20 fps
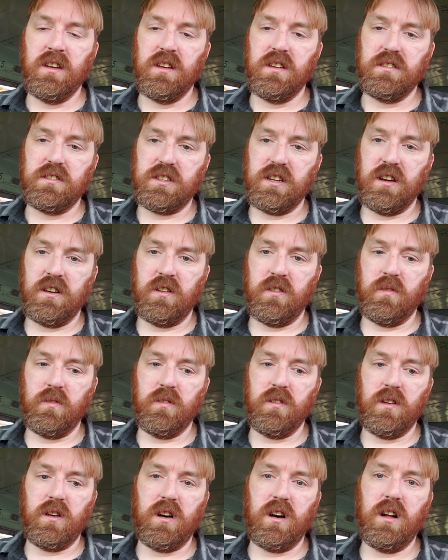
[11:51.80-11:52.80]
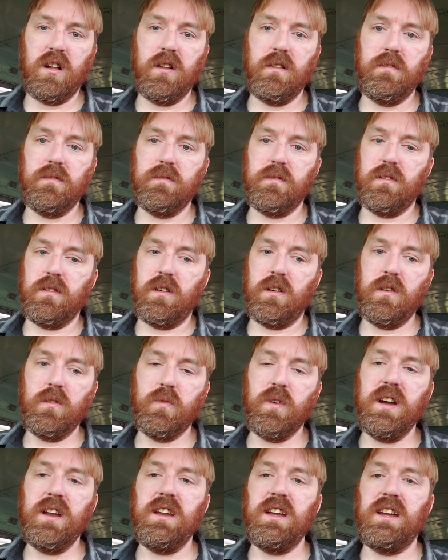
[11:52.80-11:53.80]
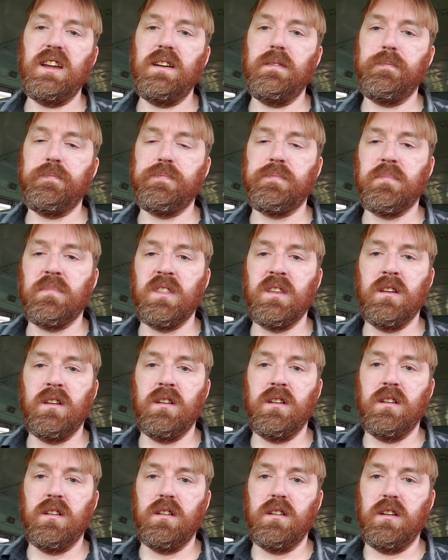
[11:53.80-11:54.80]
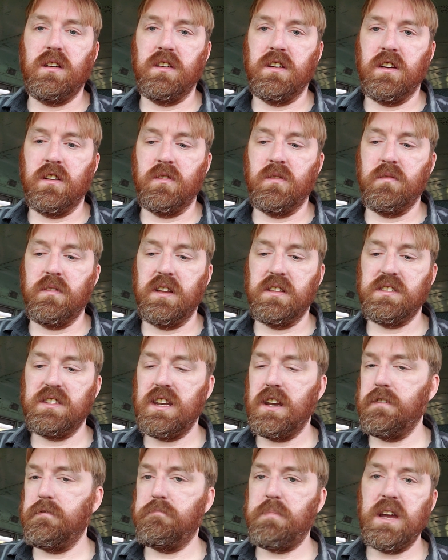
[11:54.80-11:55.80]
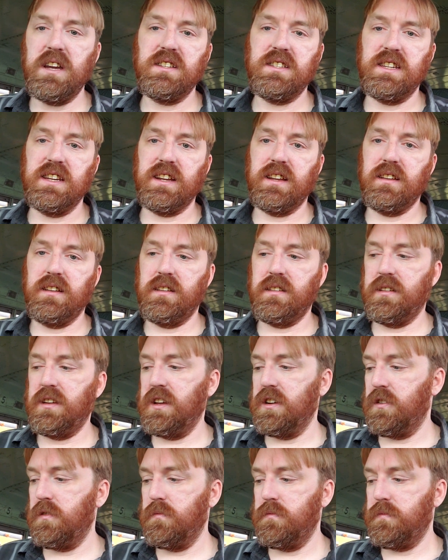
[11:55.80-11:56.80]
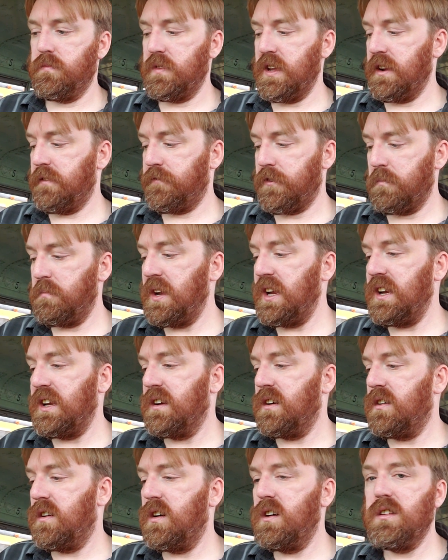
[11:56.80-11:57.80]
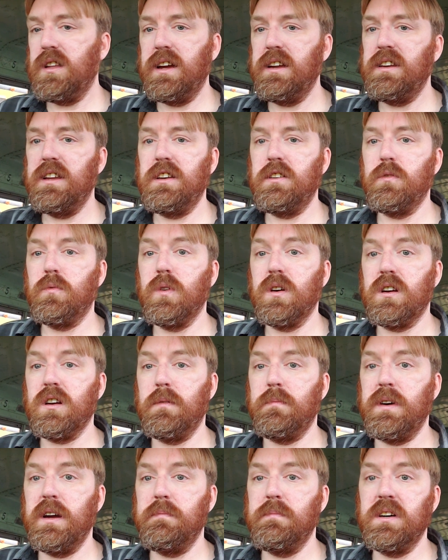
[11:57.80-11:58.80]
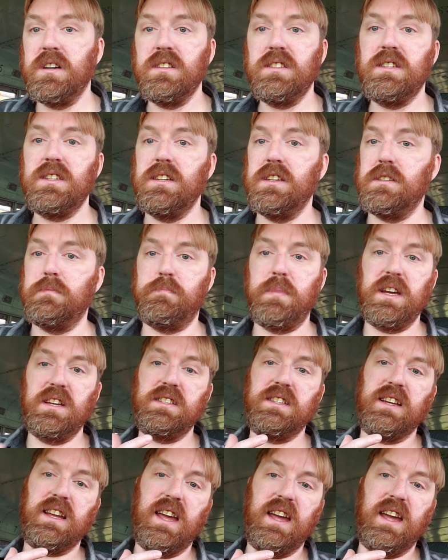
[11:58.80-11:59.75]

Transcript: So already, instead of basic, like for me, all I need to work on my bus is basic